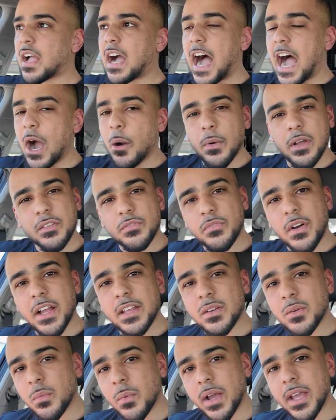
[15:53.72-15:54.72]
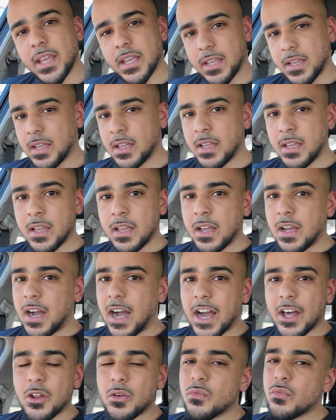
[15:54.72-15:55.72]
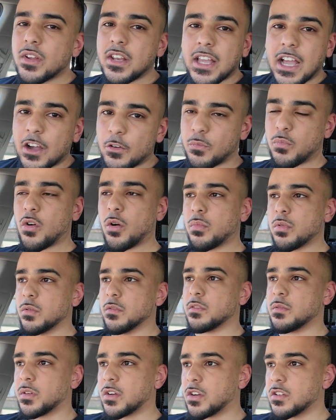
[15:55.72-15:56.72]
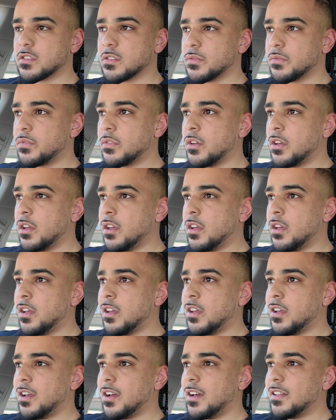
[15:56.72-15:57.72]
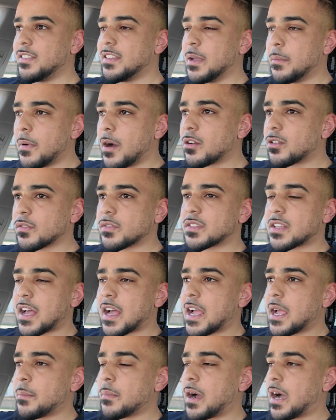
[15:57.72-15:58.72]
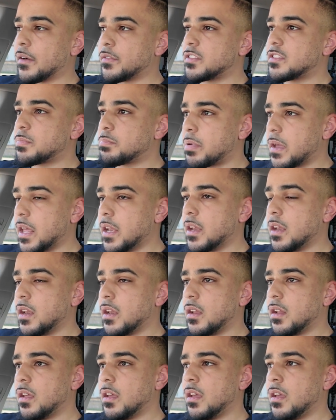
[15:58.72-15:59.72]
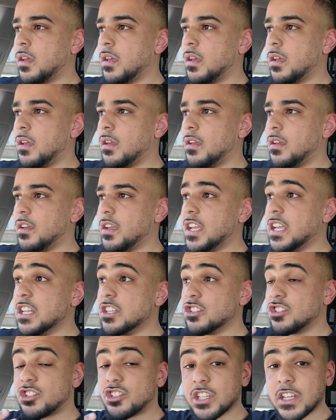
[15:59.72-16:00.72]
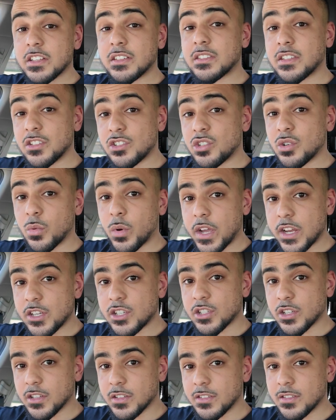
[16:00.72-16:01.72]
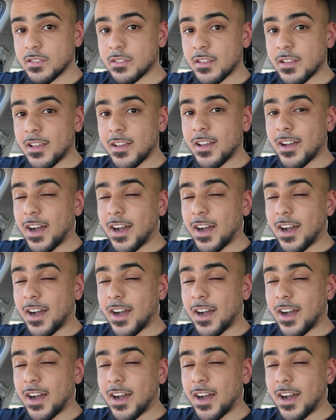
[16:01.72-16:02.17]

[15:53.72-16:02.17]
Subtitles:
I always find a way. I don't really have problems because of the amount of time I've spent in shit situations.